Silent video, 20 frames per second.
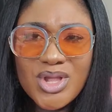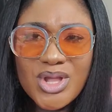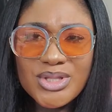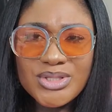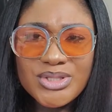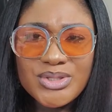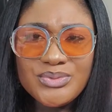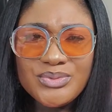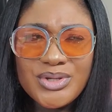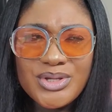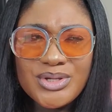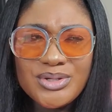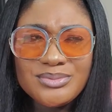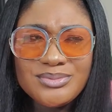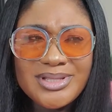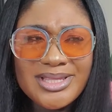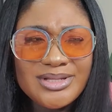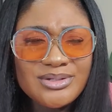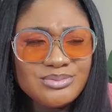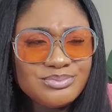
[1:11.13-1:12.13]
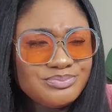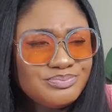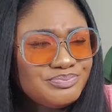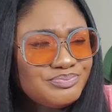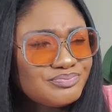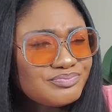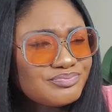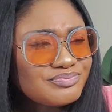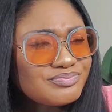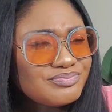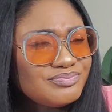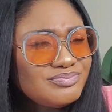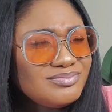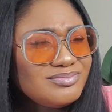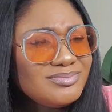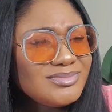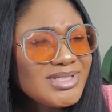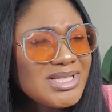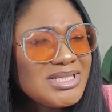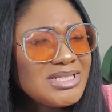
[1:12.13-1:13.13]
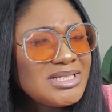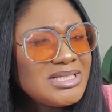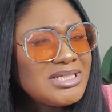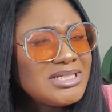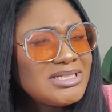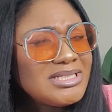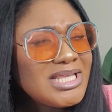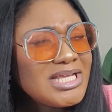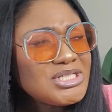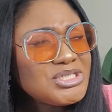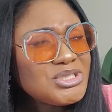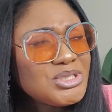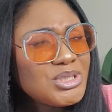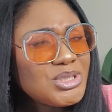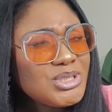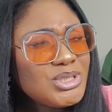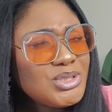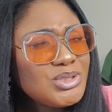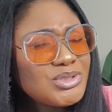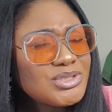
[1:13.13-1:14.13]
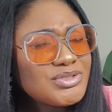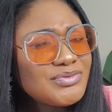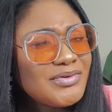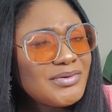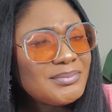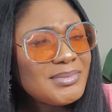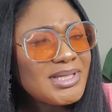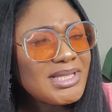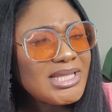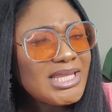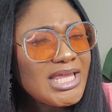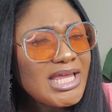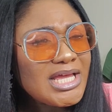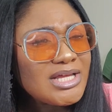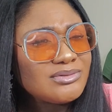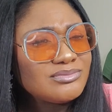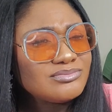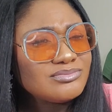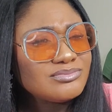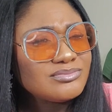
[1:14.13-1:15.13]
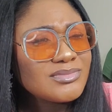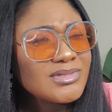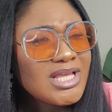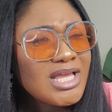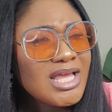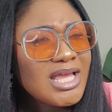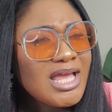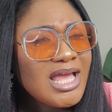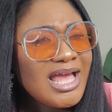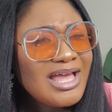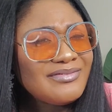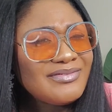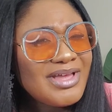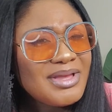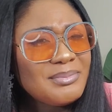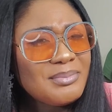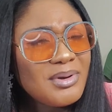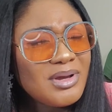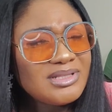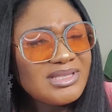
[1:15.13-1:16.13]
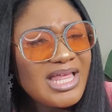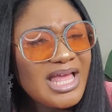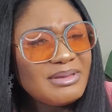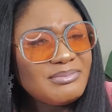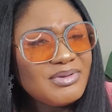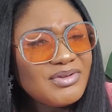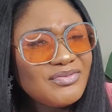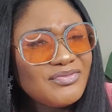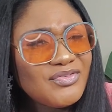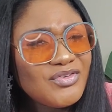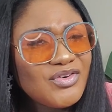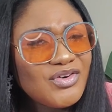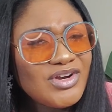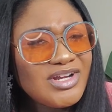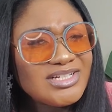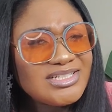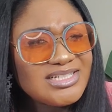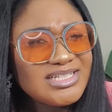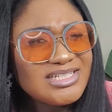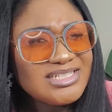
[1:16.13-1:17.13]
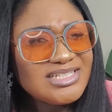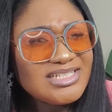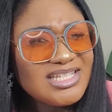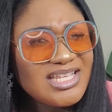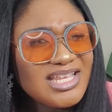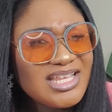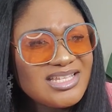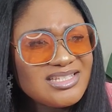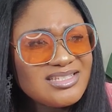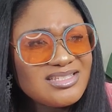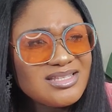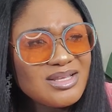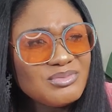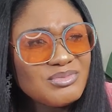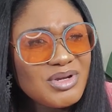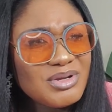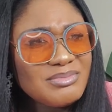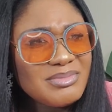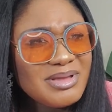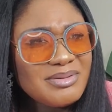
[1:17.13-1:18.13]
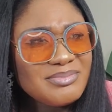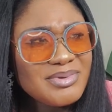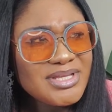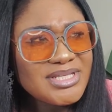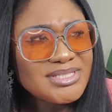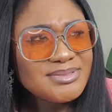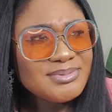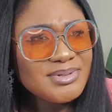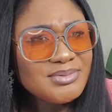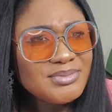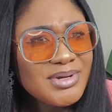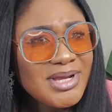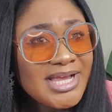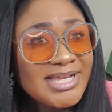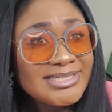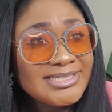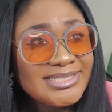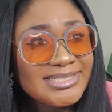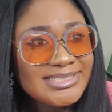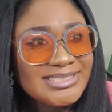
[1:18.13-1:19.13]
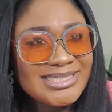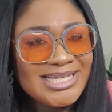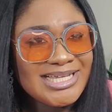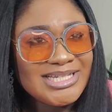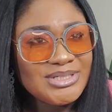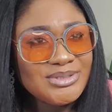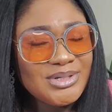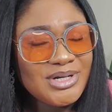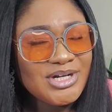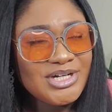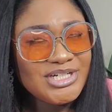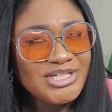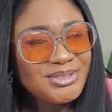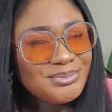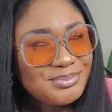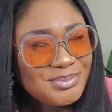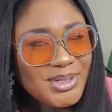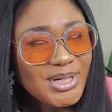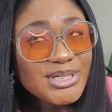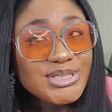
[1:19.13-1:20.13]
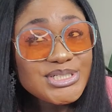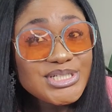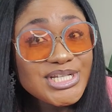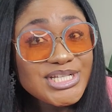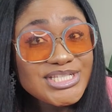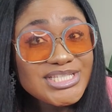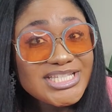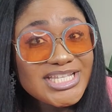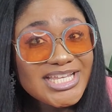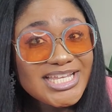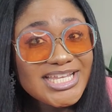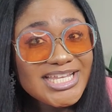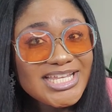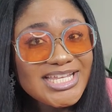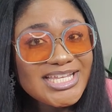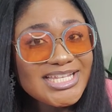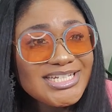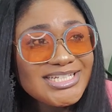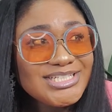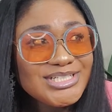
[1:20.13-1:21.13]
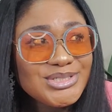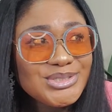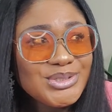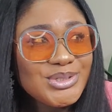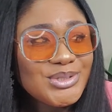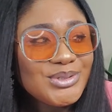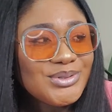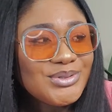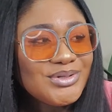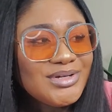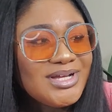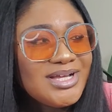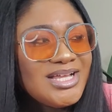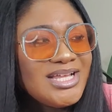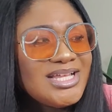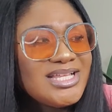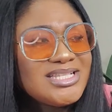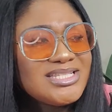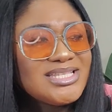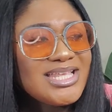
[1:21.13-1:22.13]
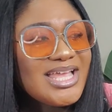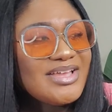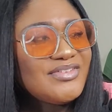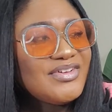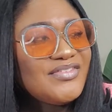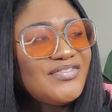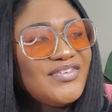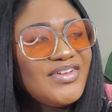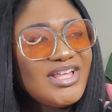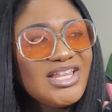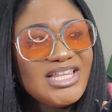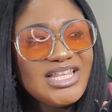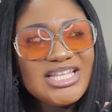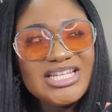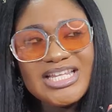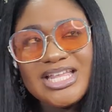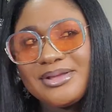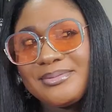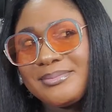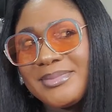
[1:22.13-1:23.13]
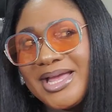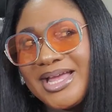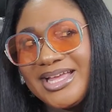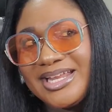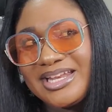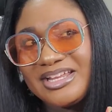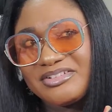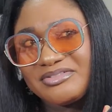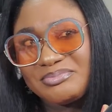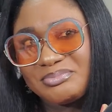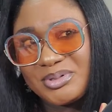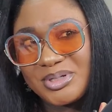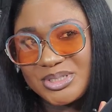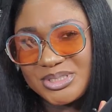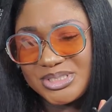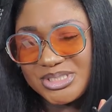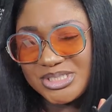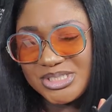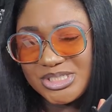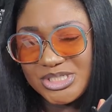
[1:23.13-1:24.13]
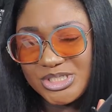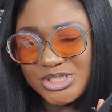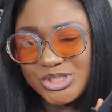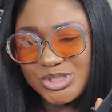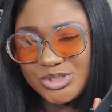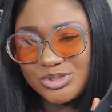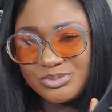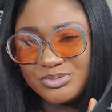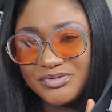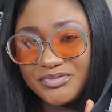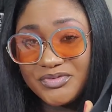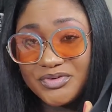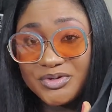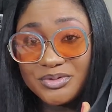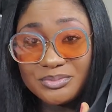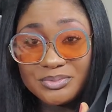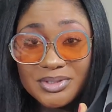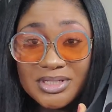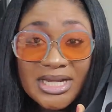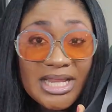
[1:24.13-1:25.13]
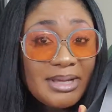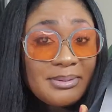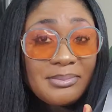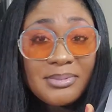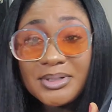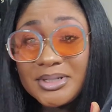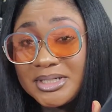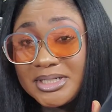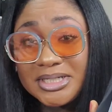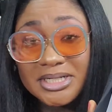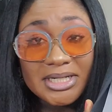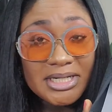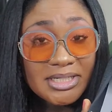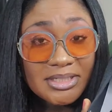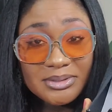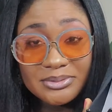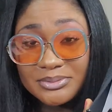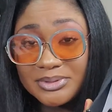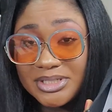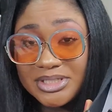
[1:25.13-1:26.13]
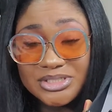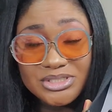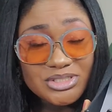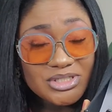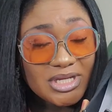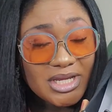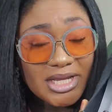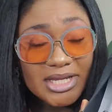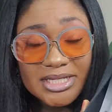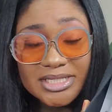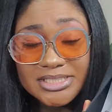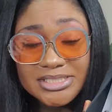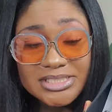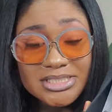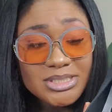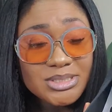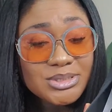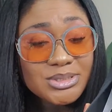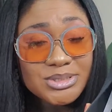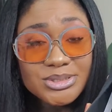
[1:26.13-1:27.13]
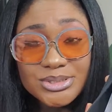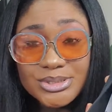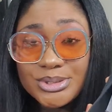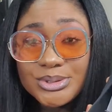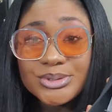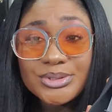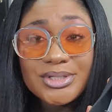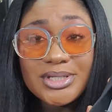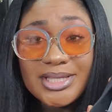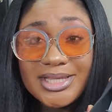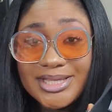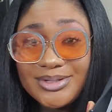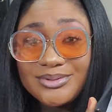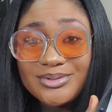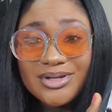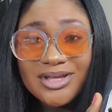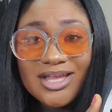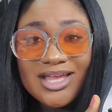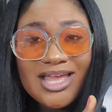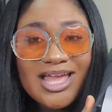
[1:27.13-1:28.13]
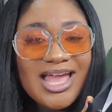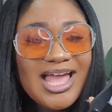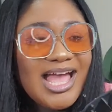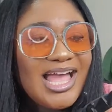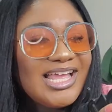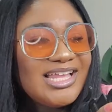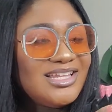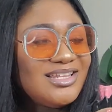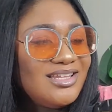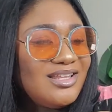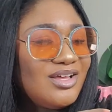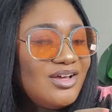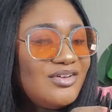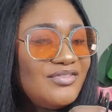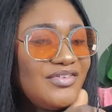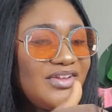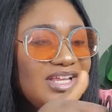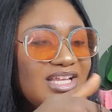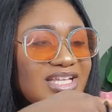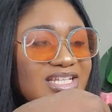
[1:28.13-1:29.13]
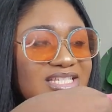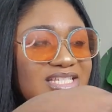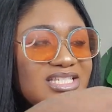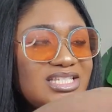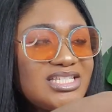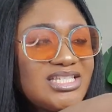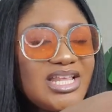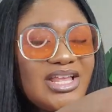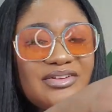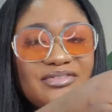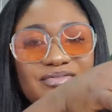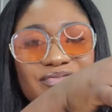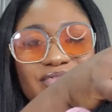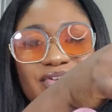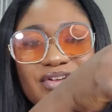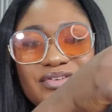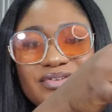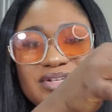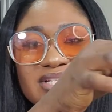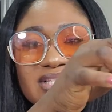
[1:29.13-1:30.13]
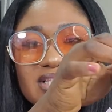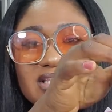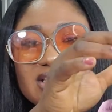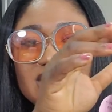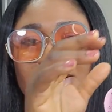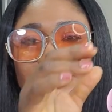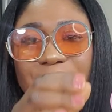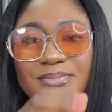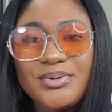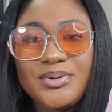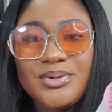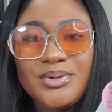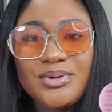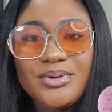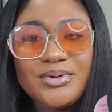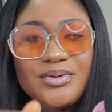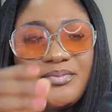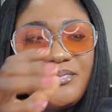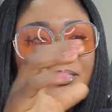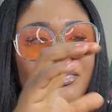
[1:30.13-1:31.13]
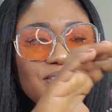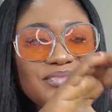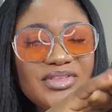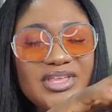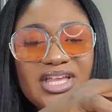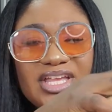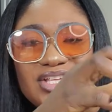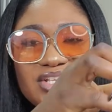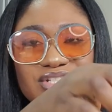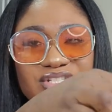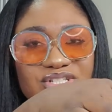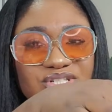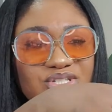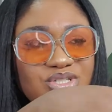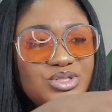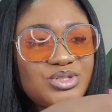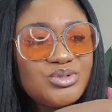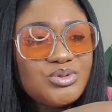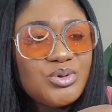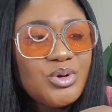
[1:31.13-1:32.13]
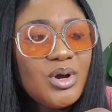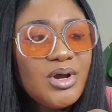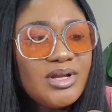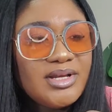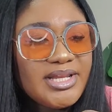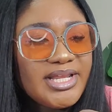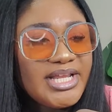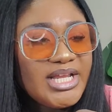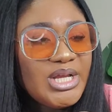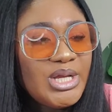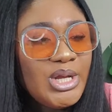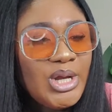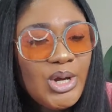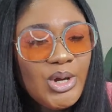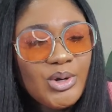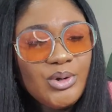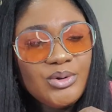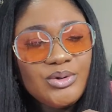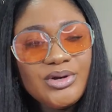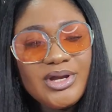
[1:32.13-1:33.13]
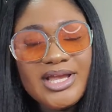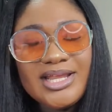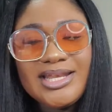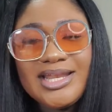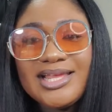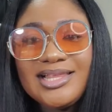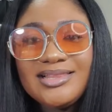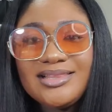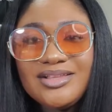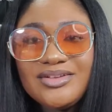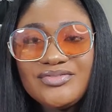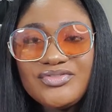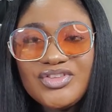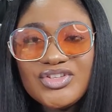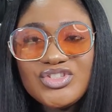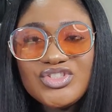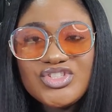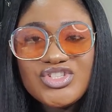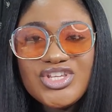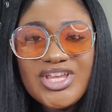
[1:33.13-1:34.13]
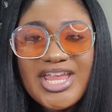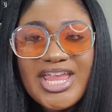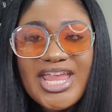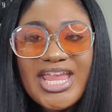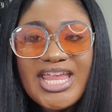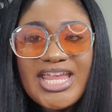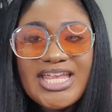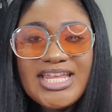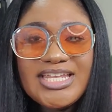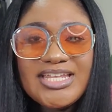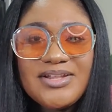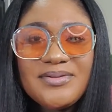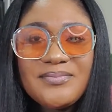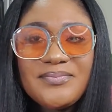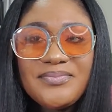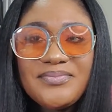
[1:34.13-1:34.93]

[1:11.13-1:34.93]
on the way home like, that sure looks familiar. Have I bought that before and then it's somewhere in my basement where I did not know I already purchased it, you know? So I have a feeling I might have purchased this shoe before, but I bought it anyway, child, because it looks so cute. I love it because it's like very simple and you just throw on and go. And I love the chain.